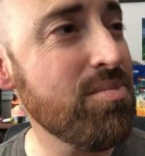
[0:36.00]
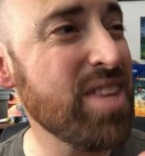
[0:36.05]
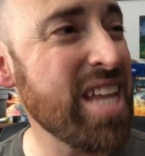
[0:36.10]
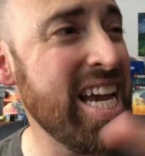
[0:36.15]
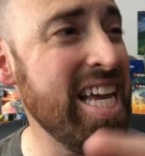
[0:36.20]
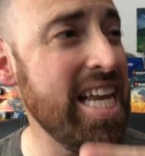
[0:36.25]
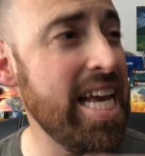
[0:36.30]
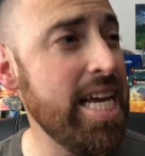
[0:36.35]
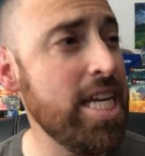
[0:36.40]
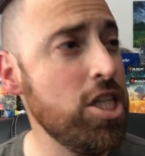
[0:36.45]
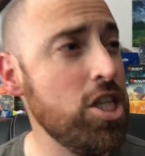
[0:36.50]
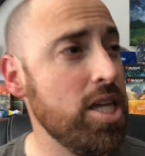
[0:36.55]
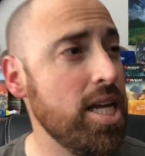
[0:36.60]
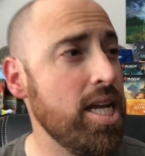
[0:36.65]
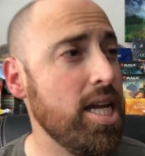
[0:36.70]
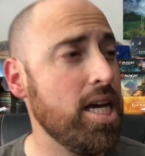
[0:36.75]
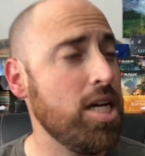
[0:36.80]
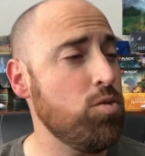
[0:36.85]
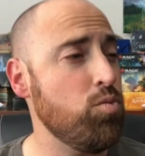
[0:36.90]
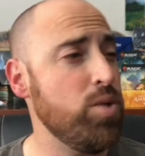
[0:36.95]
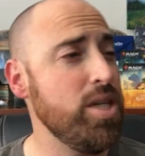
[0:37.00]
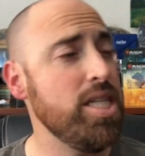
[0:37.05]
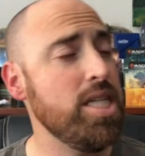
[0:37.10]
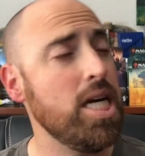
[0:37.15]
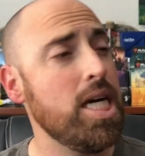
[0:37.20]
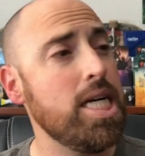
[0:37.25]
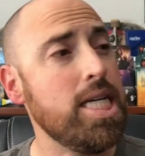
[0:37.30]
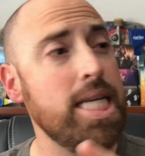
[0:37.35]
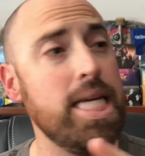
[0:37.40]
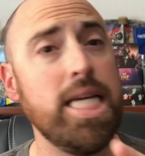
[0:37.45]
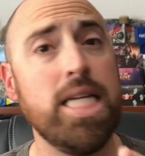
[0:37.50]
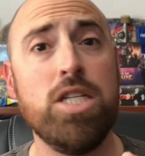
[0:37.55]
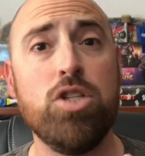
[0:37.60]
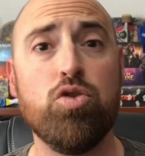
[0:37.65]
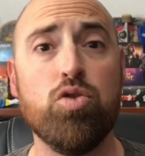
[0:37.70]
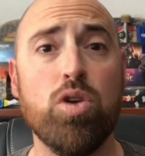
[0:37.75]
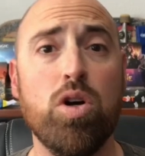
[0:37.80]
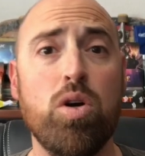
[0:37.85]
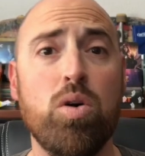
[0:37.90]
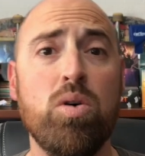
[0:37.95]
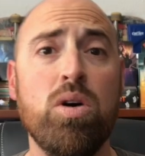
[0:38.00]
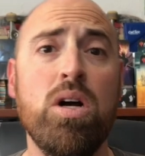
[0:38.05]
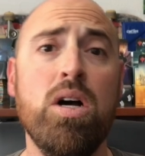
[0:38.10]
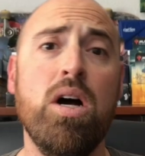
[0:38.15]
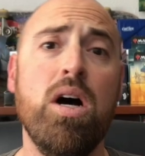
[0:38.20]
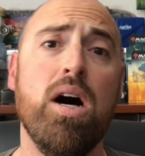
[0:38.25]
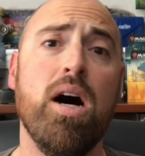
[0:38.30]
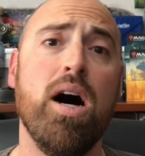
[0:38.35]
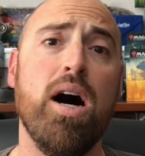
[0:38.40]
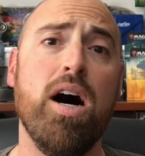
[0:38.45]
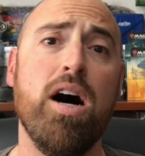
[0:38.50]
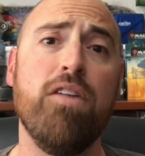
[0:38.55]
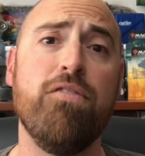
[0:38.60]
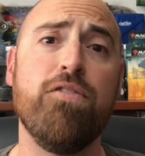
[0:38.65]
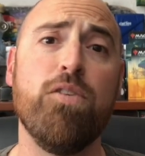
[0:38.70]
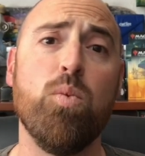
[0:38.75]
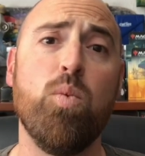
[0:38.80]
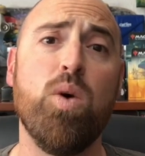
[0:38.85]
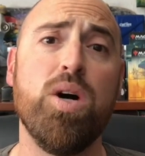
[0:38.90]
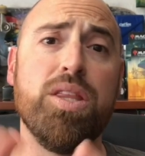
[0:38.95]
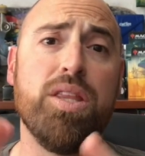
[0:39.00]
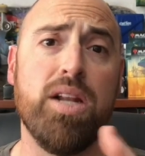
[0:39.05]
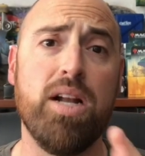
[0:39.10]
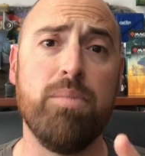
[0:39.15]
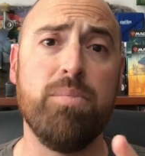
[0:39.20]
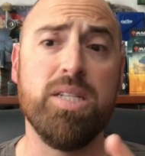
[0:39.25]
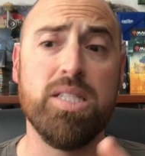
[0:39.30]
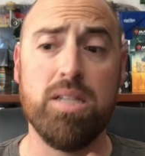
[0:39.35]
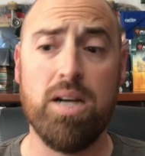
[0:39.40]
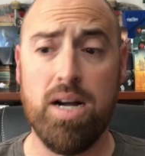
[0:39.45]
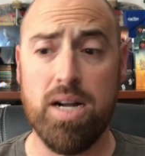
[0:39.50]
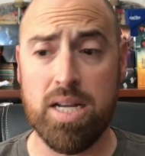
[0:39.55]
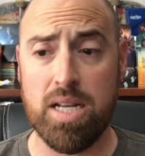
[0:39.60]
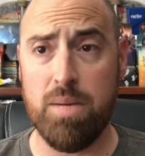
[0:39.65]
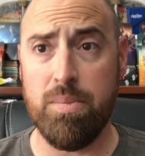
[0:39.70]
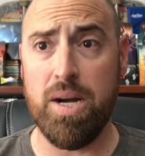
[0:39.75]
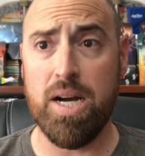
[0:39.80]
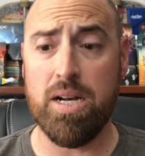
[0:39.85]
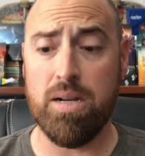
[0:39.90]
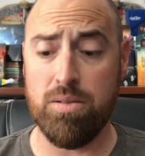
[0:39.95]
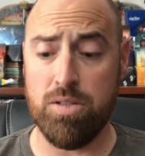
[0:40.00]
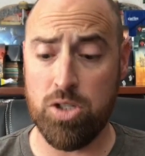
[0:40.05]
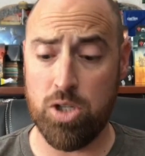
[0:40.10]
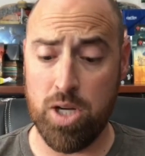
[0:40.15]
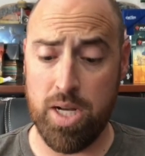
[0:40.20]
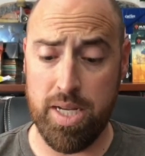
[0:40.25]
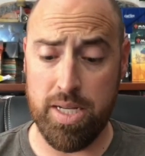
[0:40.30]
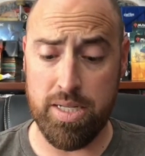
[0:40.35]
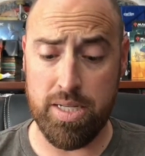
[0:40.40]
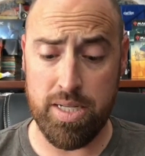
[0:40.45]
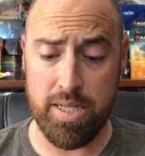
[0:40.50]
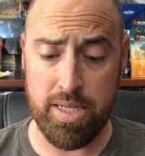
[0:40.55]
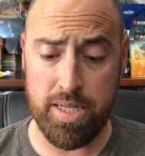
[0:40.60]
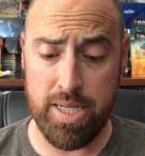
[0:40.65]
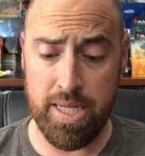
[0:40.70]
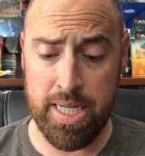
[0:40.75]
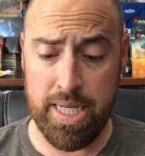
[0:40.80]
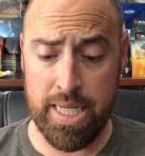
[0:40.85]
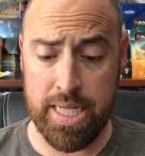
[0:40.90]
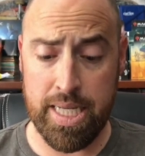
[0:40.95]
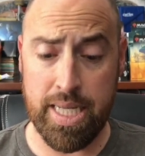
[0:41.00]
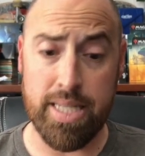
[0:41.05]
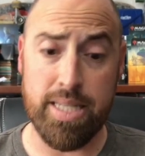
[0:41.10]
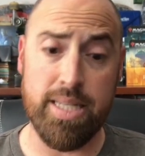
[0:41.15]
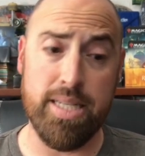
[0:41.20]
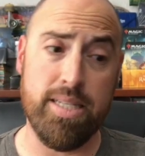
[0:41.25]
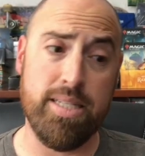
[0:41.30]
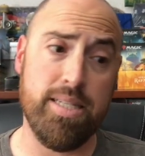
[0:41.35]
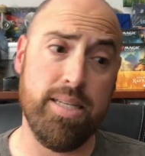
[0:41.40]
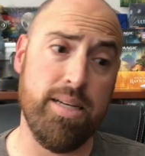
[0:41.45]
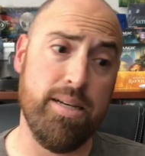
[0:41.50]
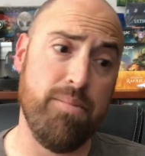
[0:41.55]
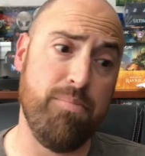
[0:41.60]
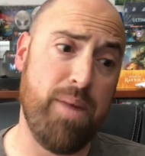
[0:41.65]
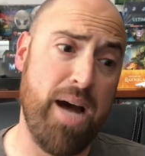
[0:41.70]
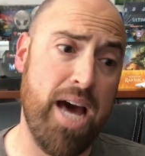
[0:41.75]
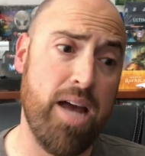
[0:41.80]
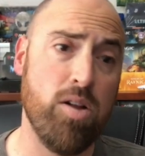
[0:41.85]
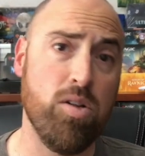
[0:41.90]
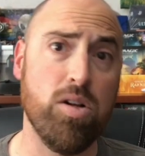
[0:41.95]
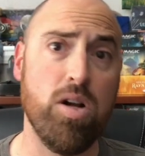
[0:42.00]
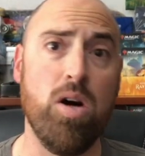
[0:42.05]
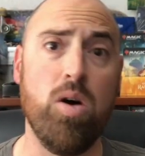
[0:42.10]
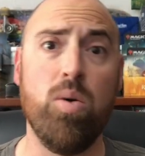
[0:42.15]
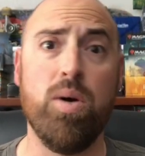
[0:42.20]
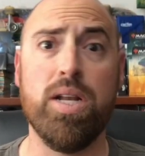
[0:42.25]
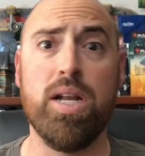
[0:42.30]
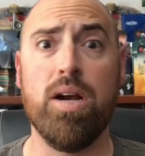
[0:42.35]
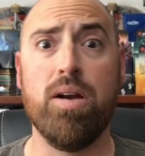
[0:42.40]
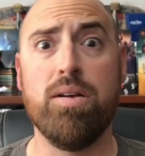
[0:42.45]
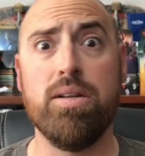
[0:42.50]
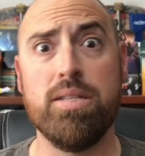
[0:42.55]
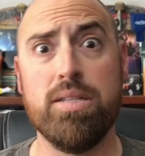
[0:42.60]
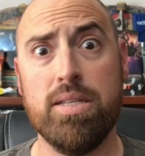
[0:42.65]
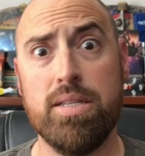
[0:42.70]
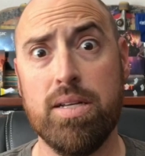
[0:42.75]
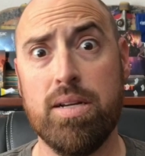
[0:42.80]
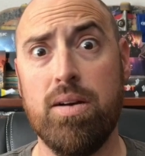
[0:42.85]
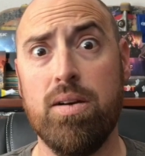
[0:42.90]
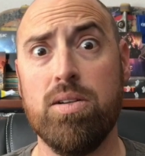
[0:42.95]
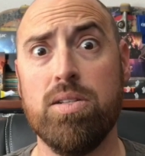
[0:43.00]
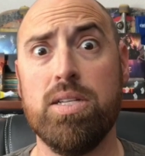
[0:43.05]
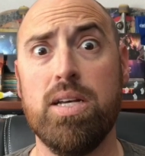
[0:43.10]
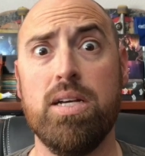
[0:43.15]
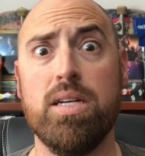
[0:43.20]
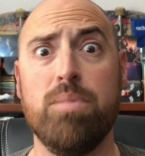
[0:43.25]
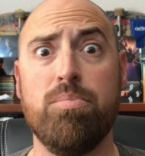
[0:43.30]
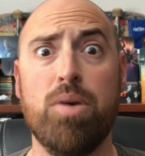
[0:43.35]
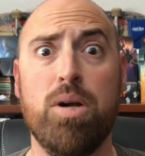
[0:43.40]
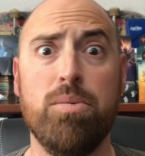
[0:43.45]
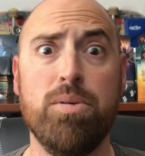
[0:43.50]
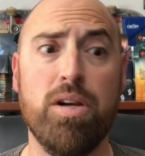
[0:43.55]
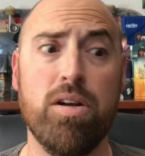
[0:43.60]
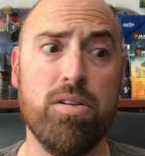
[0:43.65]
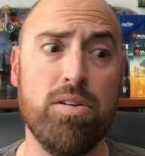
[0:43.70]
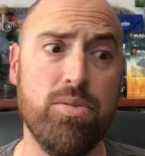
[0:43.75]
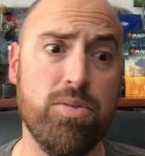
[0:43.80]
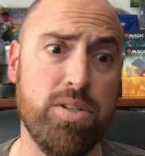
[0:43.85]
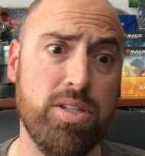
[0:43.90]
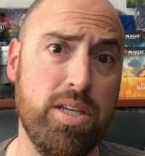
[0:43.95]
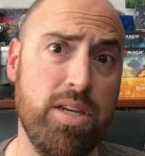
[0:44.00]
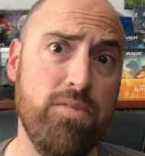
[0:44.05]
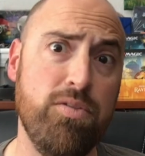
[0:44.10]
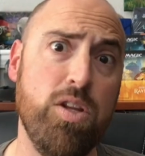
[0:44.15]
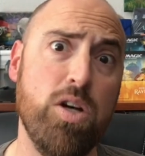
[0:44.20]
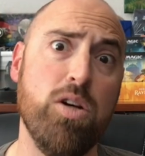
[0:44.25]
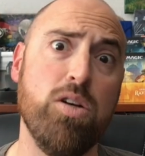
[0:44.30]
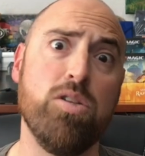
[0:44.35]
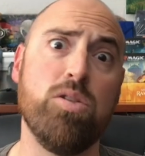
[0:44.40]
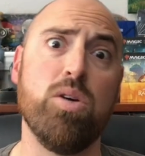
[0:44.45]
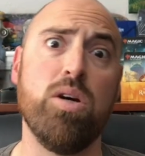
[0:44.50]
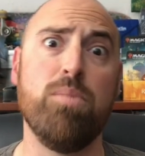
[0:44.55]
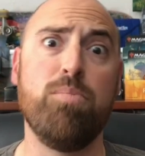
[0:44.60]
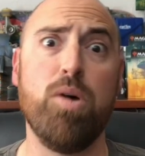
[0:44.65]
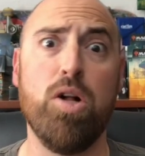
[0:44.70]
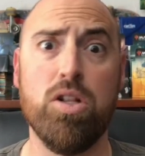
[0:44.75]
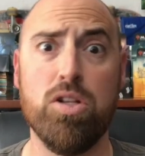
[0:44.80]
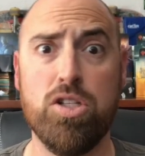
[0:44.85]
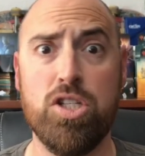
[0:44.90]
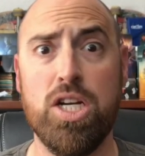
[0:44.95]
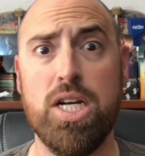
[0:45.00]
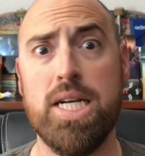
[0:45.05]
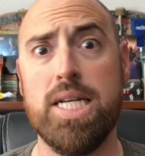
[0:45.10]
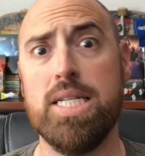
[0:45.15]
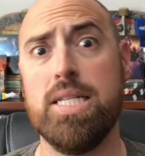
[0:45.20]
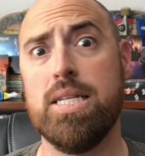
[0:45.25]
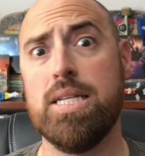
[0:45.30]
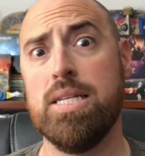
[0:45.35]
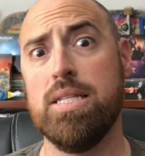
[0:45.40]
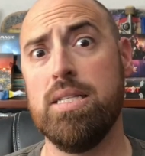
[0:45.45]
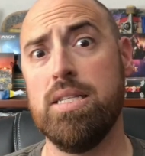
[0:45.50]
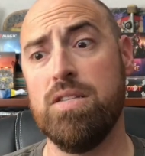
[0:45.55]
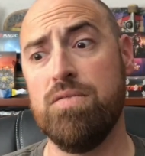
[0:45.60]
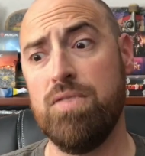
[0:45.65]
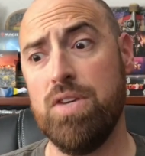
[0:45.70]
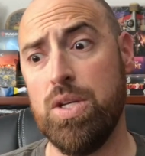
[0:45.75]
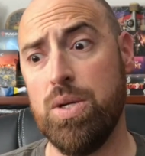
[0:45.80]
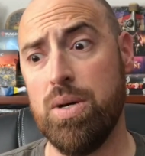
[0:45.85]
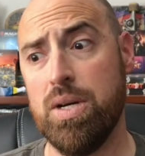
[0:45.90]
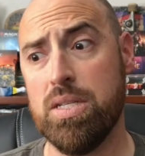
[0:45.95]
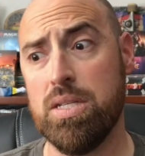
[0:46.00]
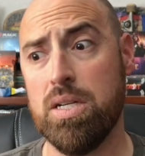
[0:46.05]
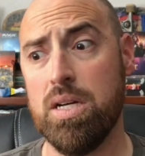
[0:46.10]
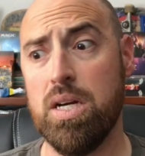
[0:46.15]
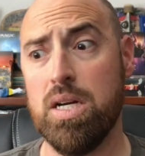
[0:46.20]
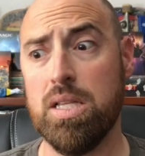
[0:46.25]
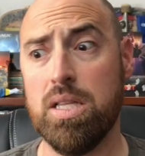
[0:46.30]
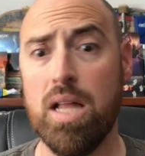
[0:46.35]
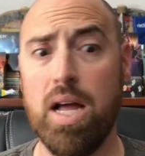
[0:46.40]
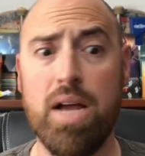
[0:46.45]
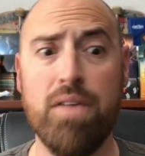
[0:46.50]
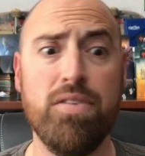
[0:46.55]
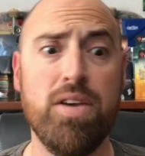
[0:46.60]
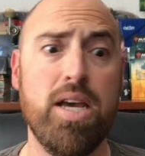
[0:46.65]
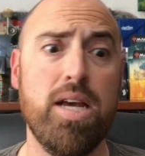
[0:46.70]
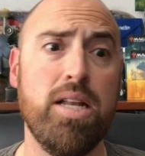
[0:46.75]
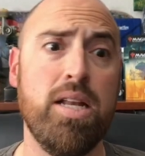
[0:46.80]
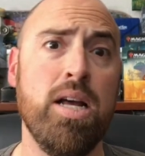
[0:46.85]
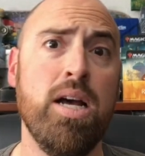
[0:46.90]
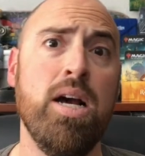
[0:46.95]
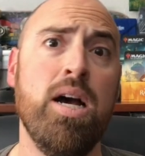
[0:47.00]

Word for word: an in, a redone intro uh, for one that I've been talking about. I was trying to get this uh, battle going. I already sent the cards out. You probably already received those, so I apologize because this video hasn't gone live yet.